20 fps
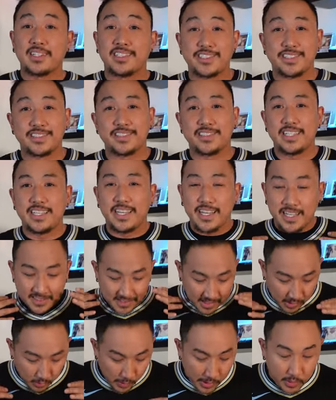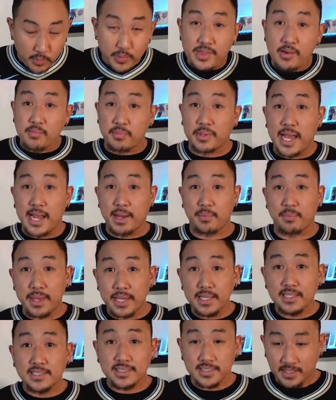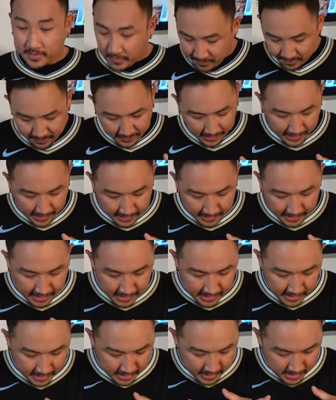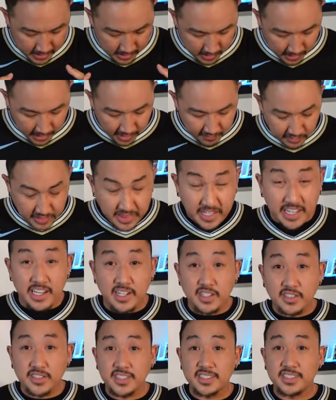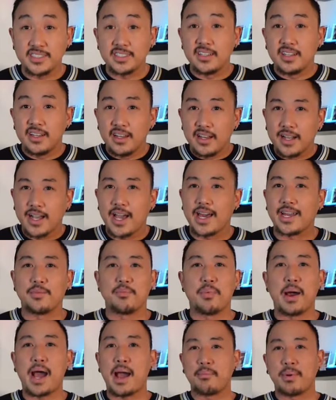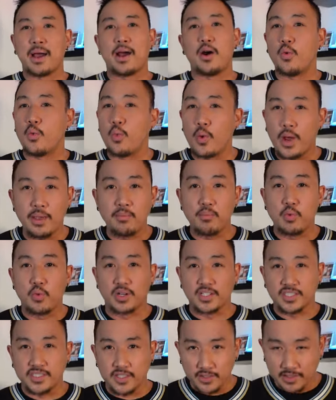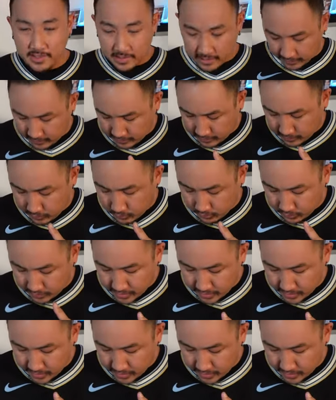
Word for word: the jersey is they went with a black base, and then everything else kind of pop out way more. So like the little